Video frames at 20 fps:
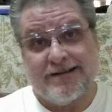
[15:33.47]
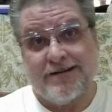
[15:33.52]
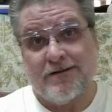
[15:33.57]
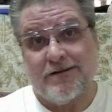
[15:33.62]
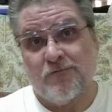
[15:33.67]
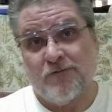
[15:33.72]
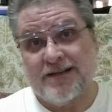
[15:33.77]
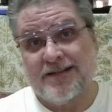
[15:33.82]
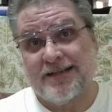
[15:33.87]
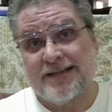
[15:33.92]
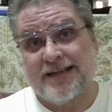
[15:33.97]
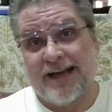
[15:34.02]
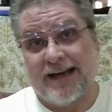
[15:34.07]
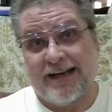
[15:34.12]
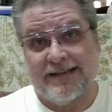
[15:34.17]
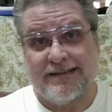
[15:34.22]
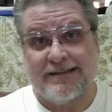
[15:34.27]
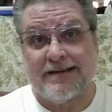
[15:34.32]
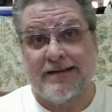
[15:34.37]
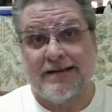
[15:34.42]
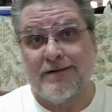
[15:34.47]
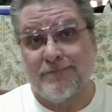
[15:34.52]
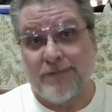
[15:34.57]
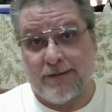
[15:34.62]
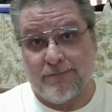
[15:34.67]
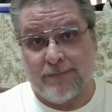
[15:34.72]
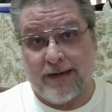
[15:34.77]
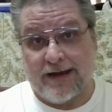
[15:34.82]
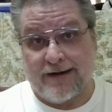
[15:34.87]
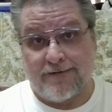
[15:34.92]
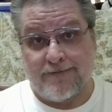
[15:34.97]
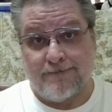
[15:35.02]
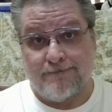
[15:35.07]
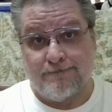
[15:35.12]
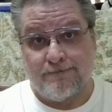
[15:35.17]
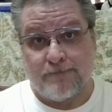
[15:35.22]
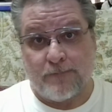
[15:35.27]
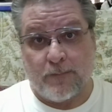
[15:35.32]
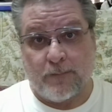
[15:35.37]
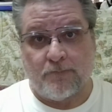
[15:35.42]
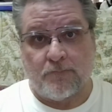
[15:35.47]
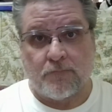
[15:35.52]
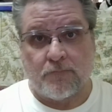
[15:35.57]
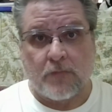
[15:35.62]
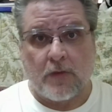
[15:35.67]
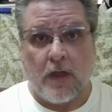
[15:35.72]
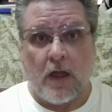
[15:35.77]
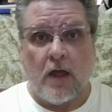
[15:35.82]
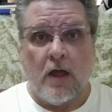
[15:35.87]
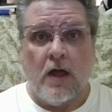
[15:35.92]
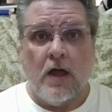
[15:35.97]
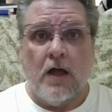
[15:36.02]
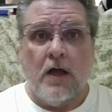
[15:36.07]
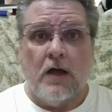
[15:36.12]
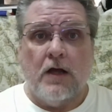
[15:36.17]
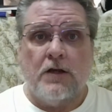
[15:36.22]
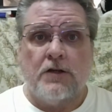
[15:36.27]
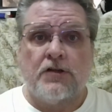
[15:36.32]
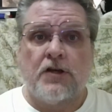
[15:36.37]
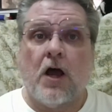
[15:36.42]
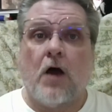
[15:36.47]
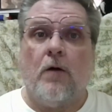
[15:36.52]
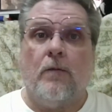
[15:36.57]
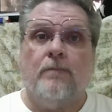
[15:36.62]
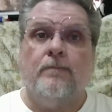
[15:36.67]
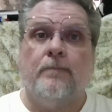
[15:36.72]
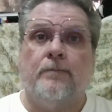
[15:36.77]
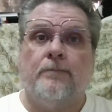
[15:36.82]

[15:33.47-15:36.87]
which side's going to be better. So,